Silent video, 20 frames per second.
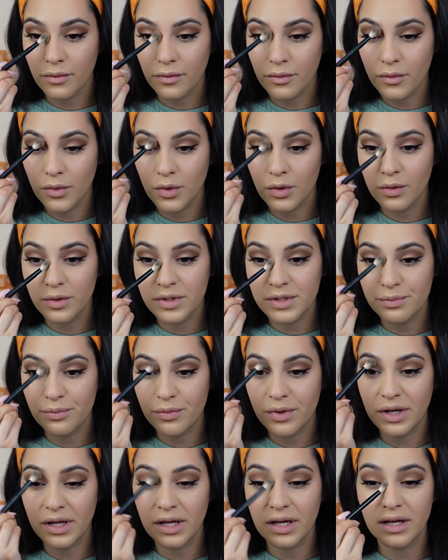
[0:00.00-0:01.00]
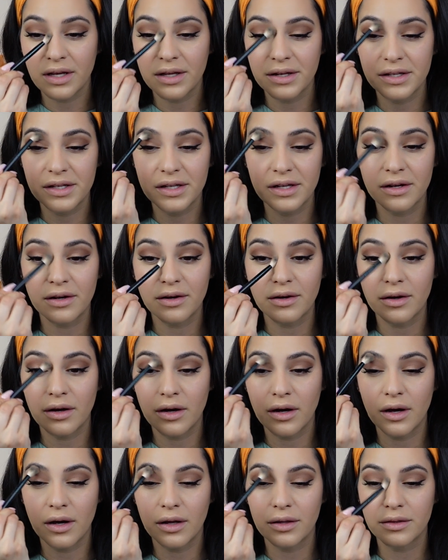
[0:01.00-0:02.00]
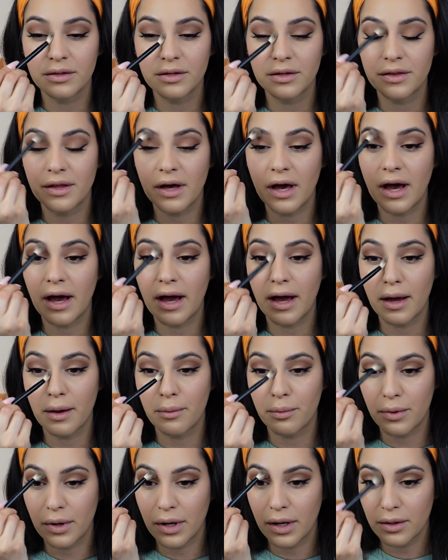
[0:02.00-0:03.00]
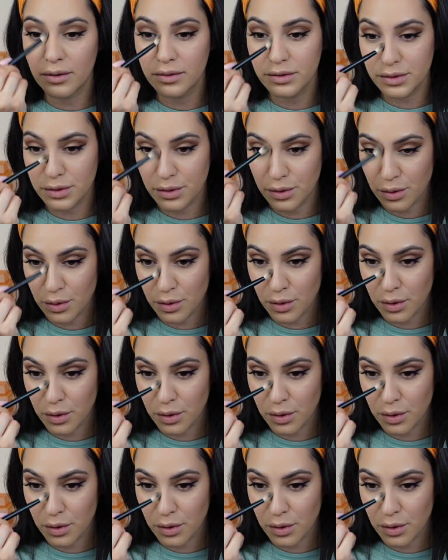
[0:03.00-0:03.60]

I'm always bringing it here under the eyebrows.